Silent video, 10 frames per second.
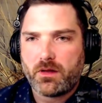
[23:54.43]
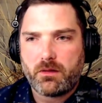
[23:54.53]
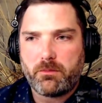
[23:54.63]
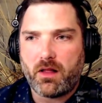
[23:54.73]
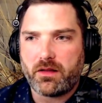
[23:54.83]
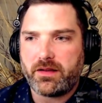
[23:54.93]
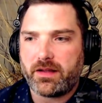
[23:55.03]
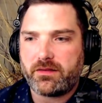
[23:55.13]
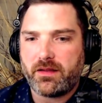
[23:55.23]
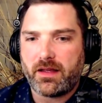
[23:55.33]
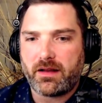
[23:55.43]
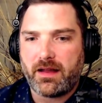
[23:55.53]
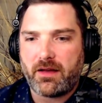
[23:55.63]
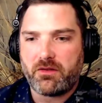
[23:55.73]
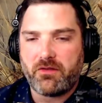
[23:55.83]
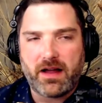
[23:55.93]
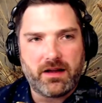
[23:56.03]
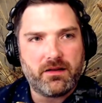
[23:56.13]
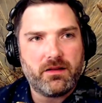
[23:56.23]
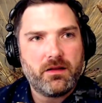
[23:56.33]
politics and how
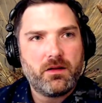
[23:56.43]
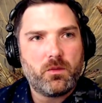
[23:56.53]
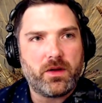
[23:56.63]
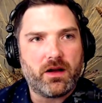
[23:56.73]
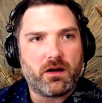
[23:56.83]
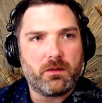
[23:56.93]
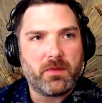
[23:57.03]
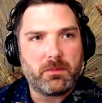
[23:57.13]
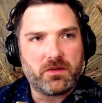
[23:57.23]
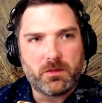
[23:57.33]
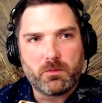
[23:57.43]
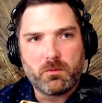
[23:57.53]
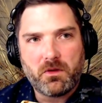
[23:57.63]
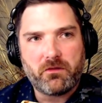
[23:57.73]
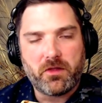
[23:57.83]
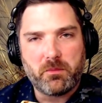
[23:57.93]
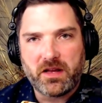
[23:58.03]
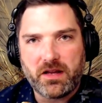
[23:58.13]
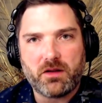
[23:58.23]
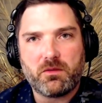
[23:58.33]
divided we are, maybe some of the
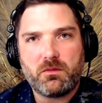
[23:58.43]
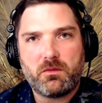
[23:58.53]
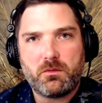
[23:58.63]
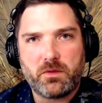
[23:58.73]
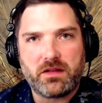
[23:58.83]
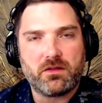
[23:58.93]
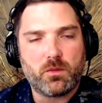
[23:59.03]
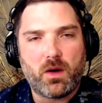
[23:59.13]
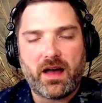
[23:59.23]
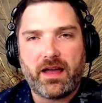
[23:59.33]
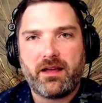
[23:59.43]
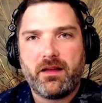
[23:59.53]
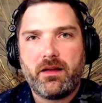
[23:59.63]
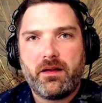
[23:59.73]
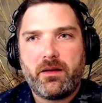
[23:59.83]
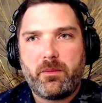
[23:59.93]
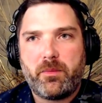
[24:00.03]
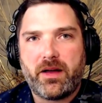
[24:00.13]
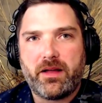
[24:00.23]
media reasons why. But